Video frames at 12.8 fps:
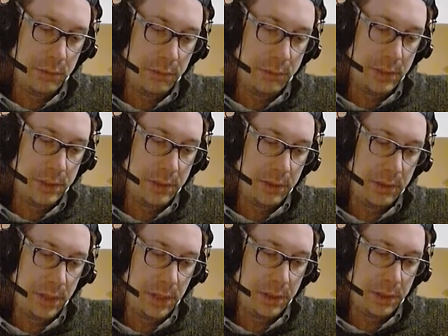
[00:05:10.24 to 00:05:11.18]

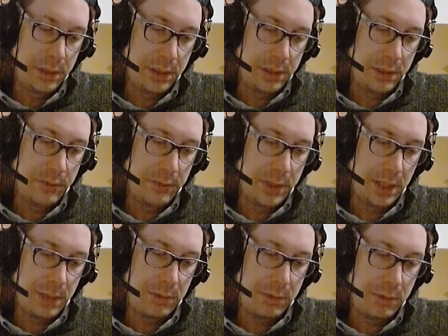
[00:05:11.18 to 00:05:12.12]
Misallocation of
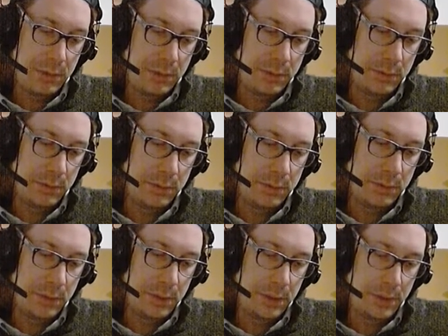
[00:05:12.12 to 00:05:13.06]

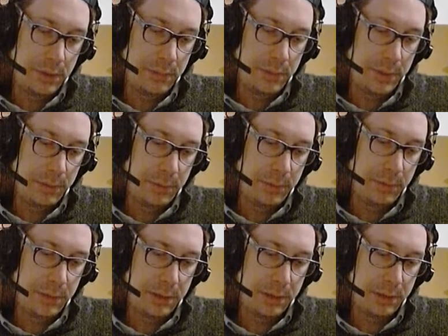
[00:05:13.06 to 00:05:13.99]
capital, and people are
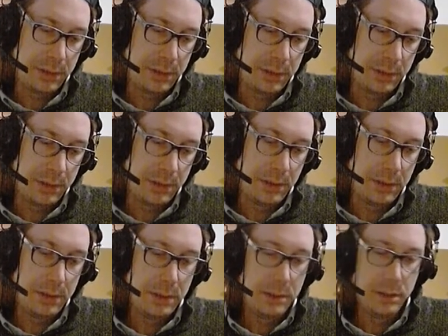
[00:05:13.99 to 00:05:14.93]
restless, and
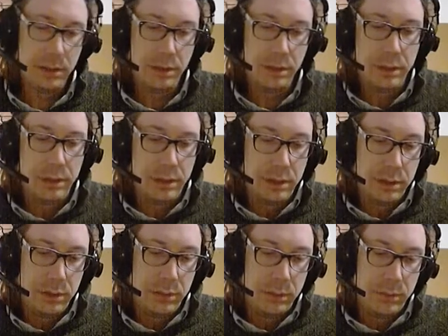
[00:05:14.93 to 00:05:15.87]

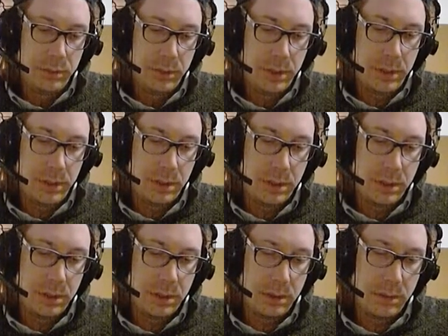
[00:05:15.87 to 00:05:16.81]
with
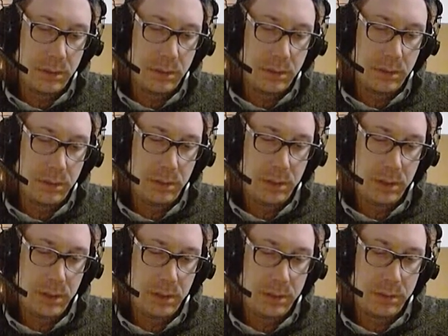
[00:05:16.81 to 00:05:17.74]
the
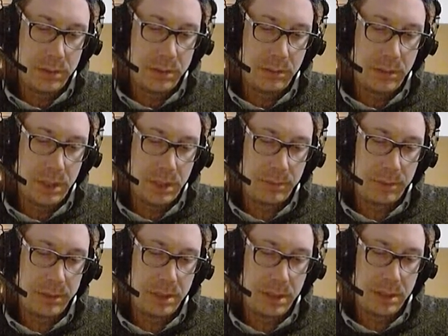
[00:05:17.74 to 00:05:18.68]
increase in
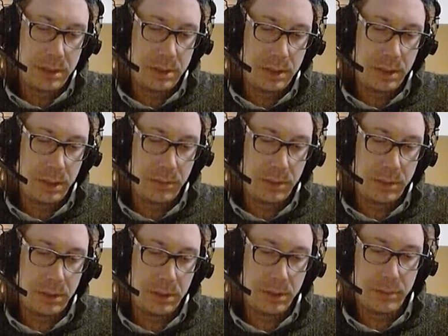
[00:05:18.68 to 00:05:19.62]
monopolization, like I've been
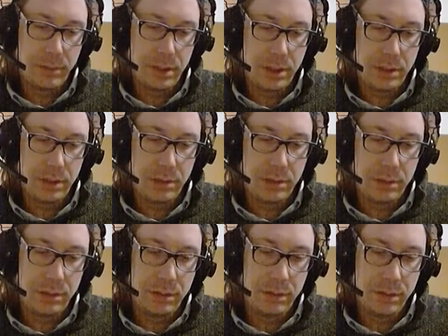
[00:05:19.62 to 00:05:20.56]
talking about,
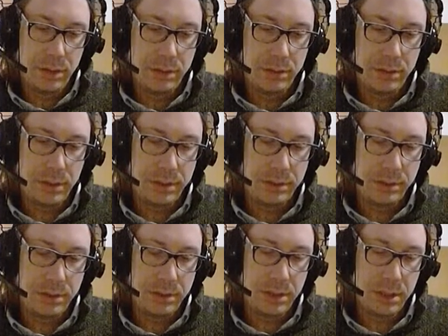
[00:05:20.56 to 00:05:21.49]
and to a lesser
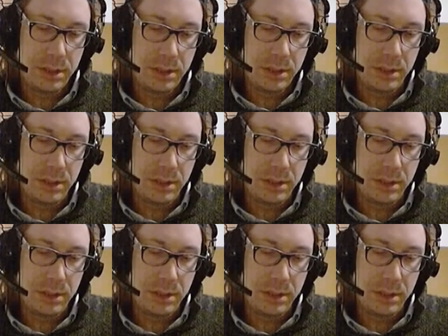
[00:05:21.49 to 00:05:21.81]
extent,